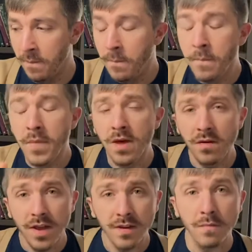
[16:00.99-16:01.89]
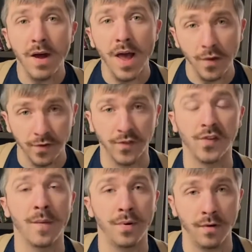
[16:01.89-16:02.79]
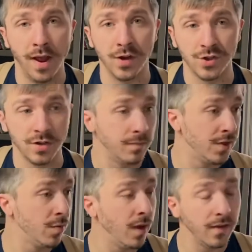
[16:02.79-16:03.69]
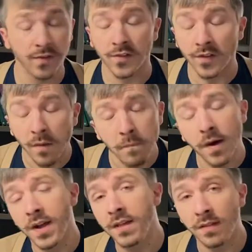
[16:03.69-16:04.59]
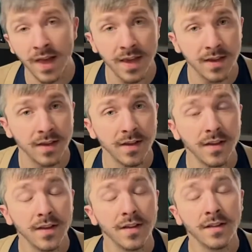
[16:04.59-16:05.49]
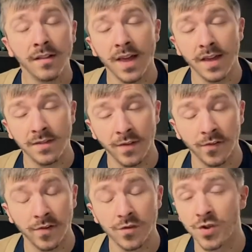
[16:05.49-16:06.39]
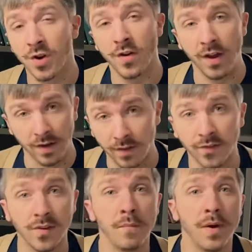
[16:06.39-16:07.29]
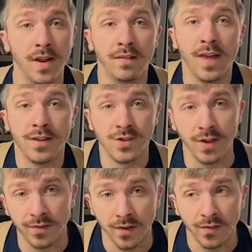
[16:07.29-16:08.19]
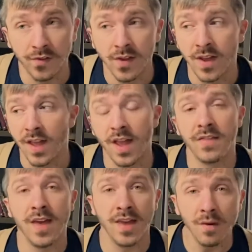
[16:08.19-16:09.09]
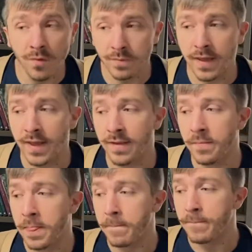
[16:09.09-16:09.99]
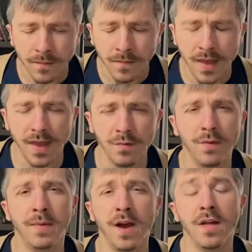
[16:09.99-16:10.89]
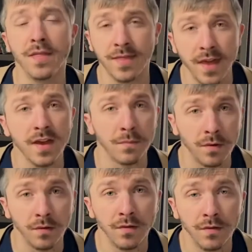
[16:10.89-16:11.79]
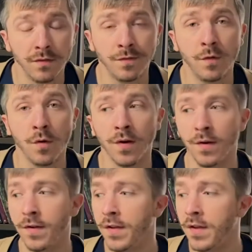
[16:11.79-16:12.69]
million miles of separation between somebody like this centurion and somebody like Jesus, and that it would be unthinkable for